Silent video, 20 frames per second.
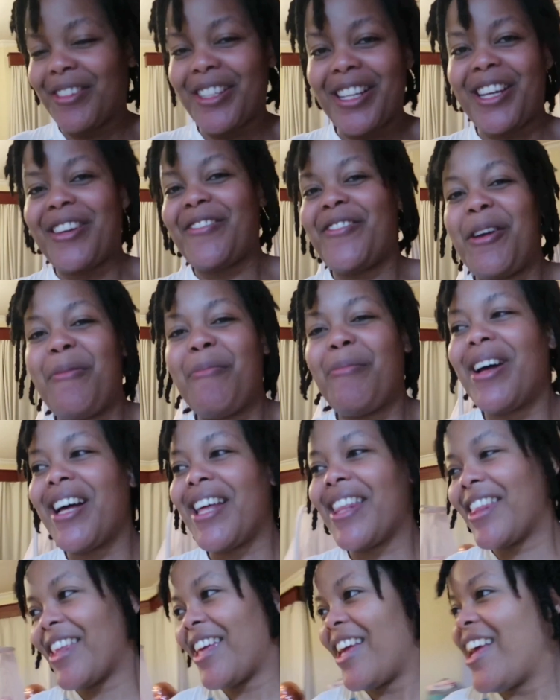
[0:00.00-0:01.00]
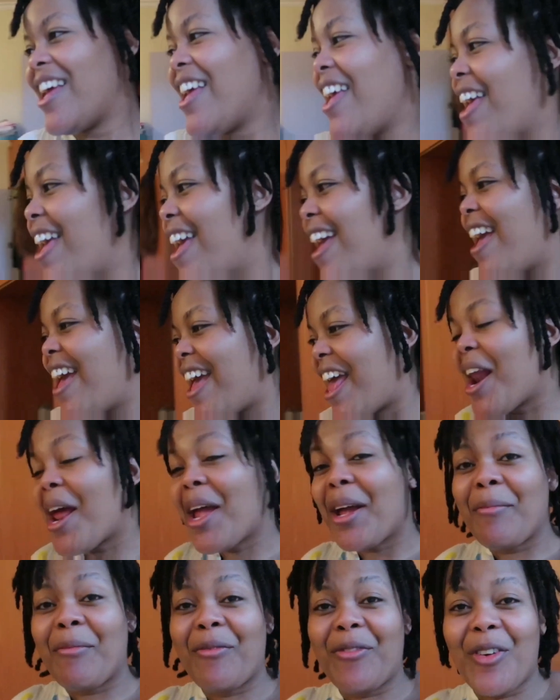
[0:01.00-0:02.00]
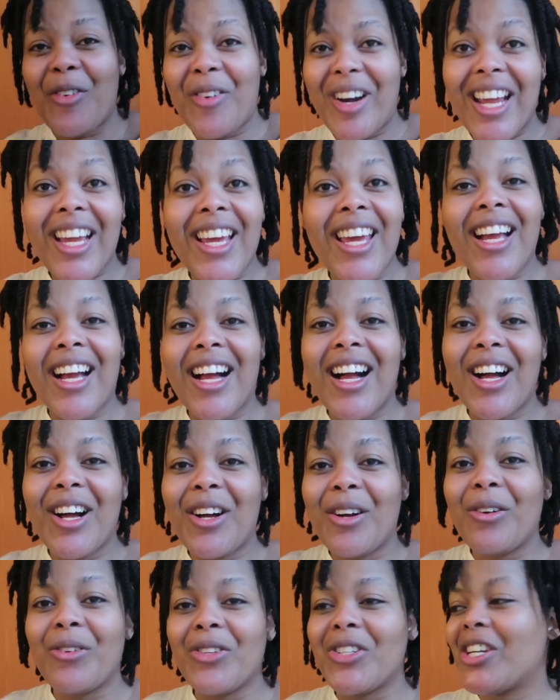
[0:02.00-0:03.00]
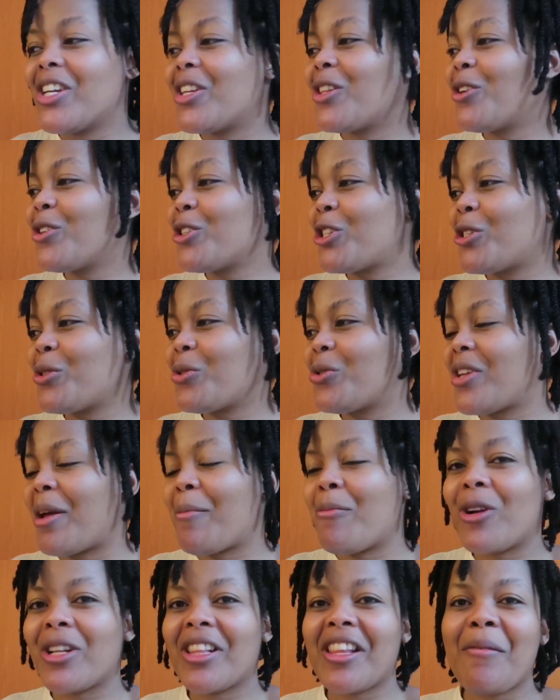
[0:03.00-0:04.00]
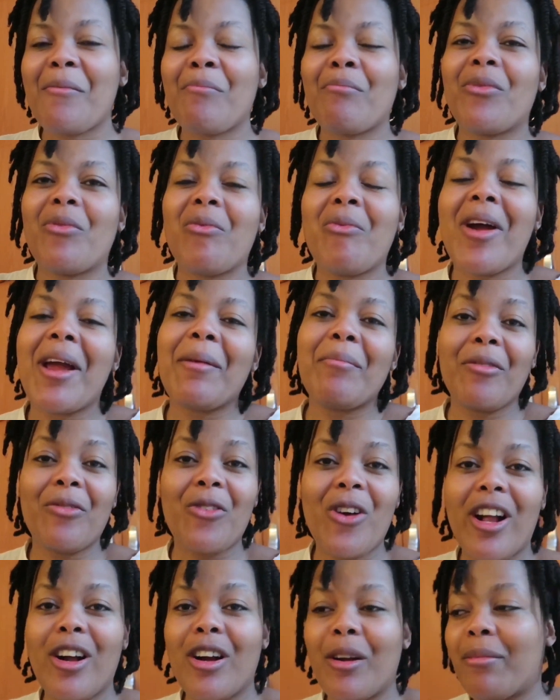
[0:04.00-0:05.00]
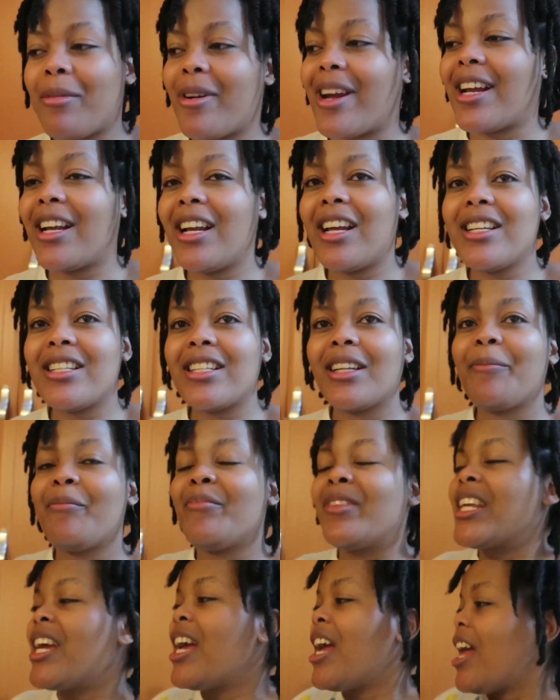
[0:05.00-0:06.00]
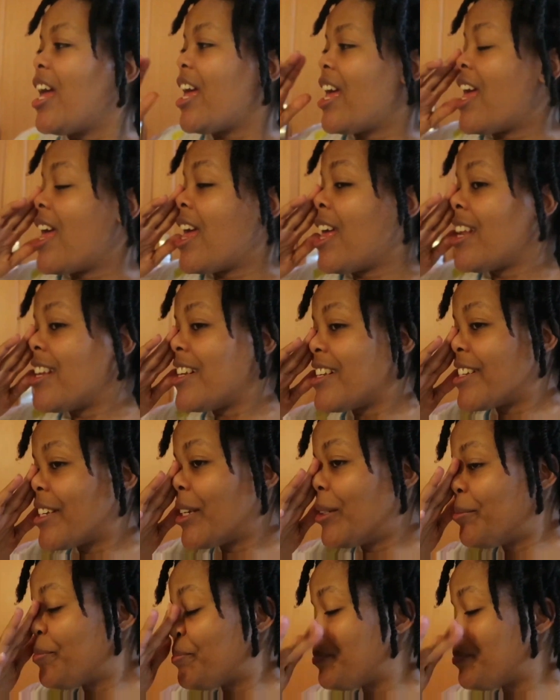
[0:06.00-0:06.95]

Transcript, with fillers: after giving birth and i am freaking out those shoes i bought them right before i got pregnant and